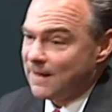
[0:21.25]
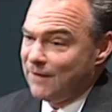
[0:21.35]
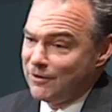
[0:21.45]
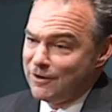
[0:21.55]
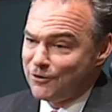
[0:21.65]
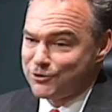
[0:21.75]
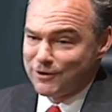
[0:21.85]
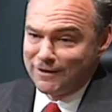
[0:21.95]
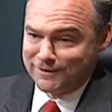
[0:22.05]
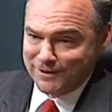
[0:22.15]
And the
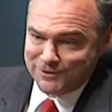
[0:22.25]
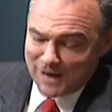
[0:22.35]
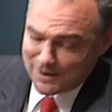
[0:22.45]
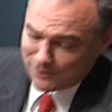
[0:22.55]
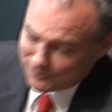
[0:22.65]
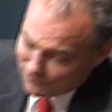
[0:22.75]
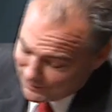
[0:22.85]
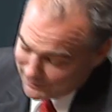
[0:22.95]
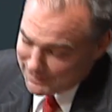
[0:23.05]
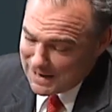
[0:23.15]
notion that this, I heard
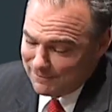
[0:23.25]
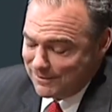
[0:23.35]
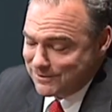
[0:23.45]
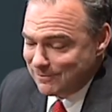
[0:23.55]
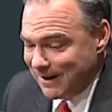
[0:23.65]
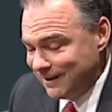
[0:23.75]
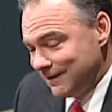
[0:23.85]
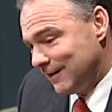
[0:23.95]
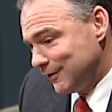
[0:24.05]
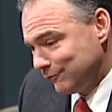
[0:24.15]
one of the comments
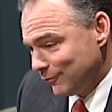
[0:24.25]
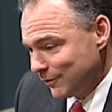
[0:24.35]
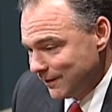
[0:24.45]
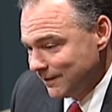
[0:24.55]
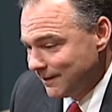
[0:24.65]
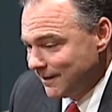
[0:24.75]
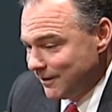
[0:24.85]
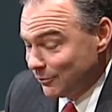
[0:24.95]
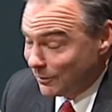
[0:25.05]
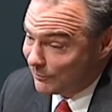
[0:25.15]
made on the floor that,
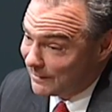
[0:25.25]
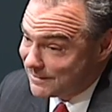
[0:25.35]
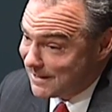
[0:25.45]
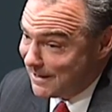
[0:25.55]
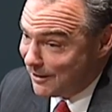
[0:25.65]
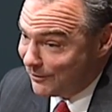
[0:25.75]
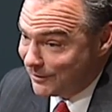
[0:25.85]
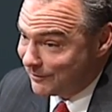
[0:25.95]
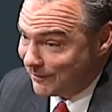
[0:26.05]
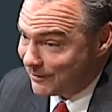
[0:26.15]
you know, when are we going to say no
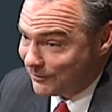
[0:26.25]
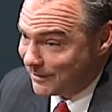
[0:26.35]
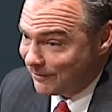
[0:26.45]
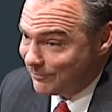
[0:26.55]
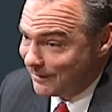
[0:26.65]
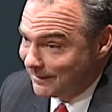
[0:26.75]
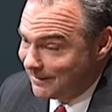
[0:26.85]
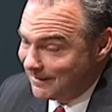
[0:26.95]
to the federal government?